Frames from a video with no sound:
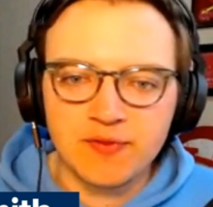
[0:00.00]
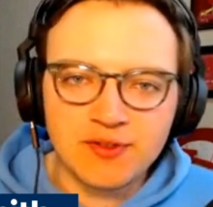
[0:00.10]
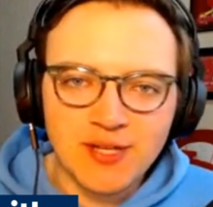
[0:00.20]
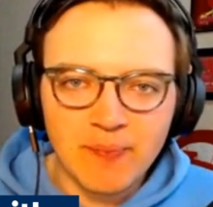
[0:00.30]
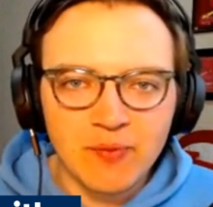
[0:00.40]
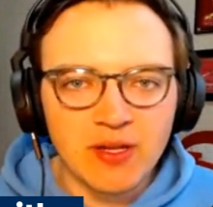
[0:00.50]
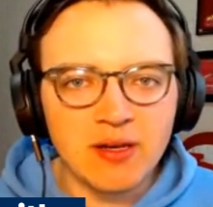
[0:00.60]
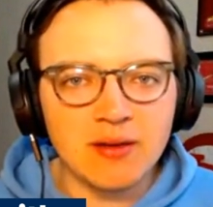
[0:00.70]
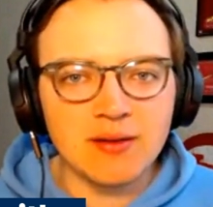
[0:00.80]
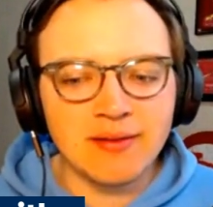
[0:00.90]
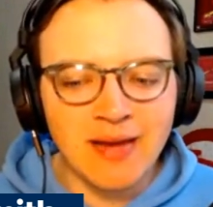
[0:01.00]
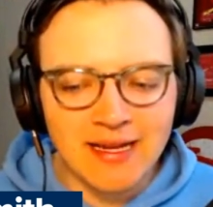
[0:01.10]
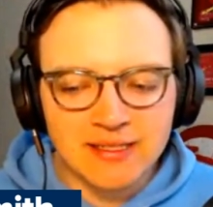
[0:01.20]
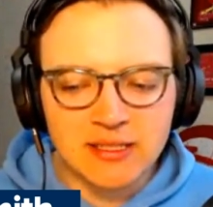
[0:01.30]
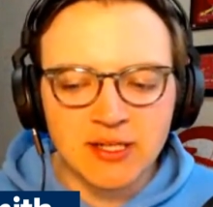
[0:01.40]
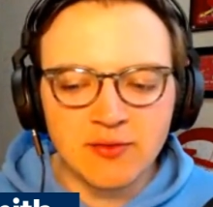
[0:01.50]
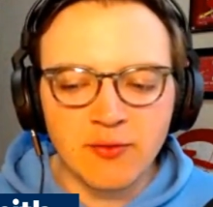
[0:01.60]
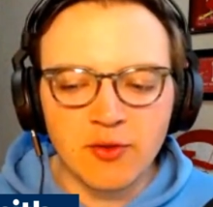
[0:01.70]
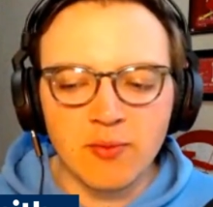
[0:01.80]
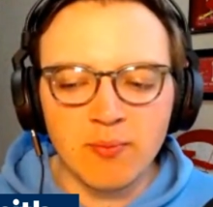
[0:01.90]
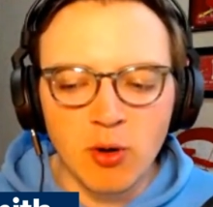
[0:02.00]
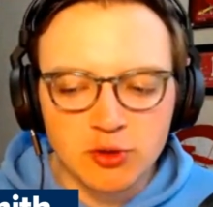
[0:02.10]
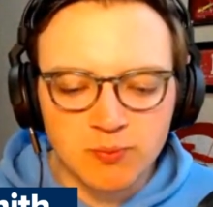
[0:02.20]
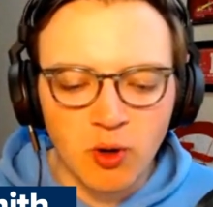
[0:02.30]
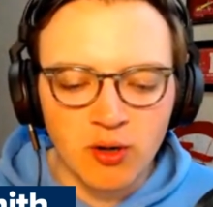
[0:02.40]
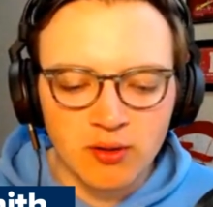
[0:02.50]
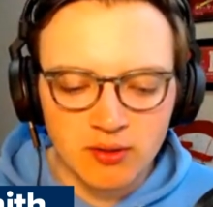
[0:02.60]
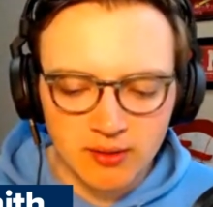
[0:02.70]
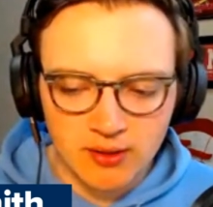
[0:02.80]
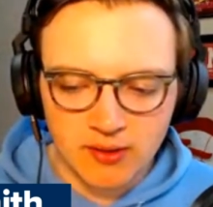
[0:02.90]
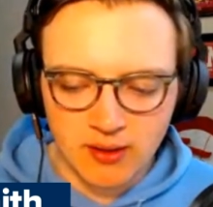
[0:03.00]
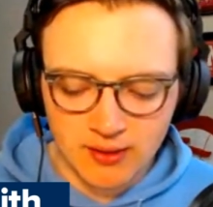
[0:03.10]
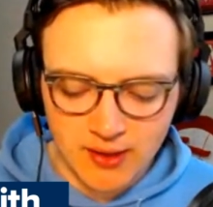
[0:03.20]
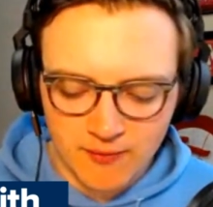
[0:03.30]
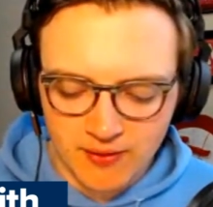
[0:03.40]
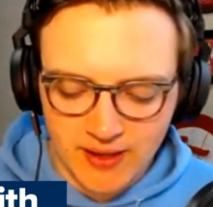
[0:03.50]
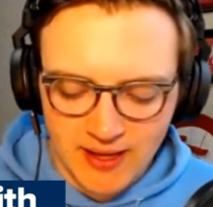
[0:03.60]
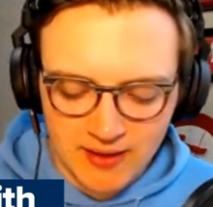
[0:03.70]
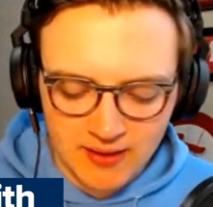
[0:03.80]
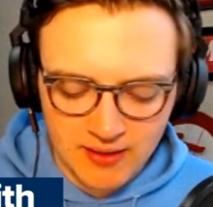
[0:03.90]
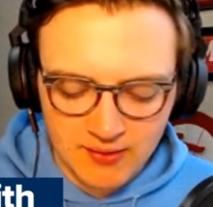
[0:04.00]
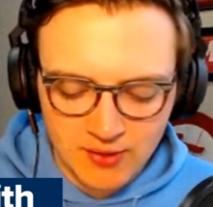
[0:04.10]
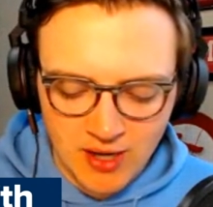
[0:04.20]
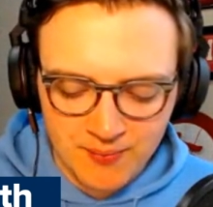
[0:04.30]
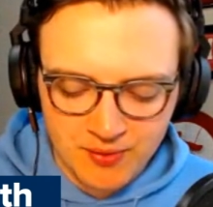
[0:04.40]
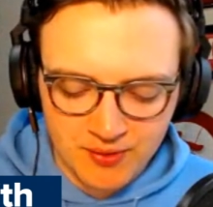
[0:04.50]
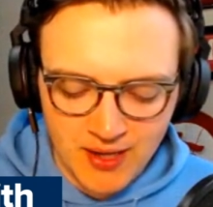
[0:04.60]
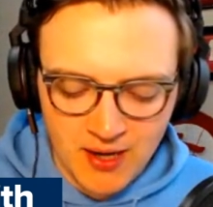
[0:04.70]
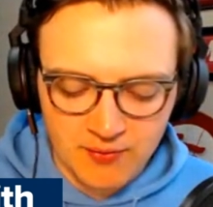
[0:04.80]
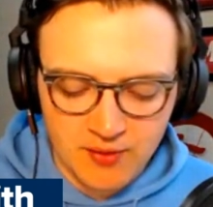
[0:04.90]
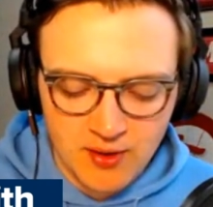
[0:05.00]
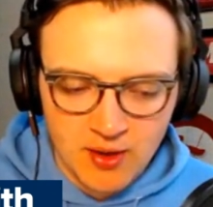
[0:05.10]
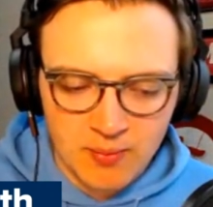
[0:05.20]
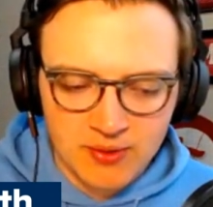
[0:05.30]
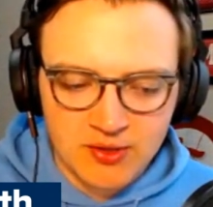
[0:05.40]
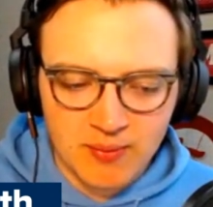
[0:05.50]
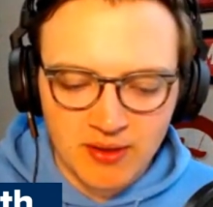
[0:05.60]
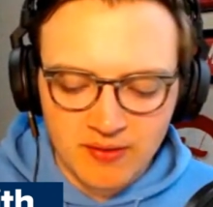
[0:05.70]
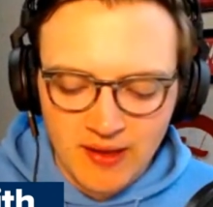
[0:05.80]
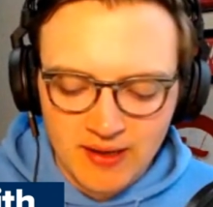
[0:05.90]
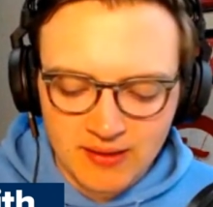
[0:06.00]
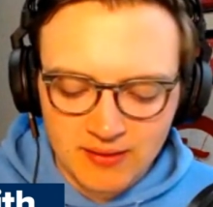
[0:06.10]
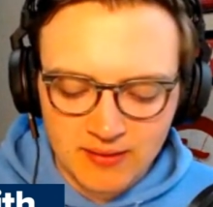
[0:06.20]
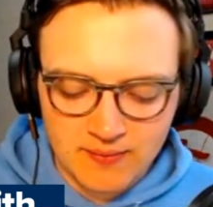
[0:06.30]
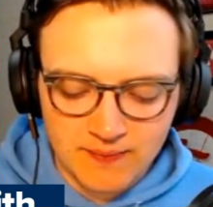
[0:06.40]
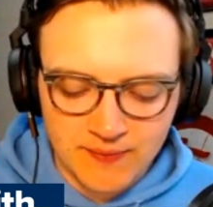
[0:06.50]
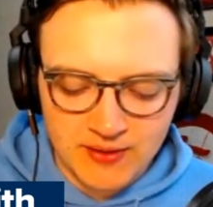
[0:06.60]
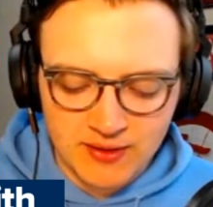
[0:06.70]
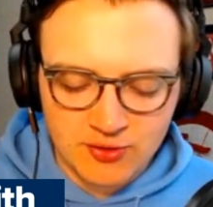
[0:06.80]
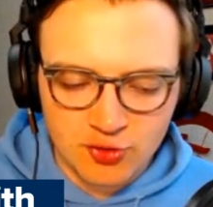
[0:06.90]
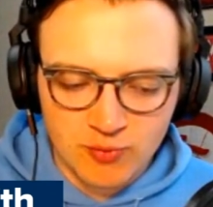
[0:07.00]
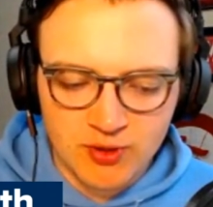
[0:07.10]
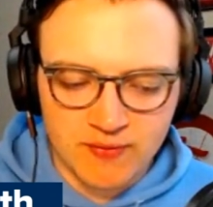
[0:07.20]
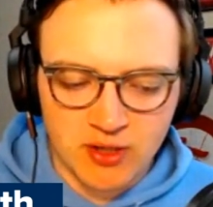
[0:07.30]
stepped in nicely for the most part, definitely had his ups and downs, but somebody that, at least in terms of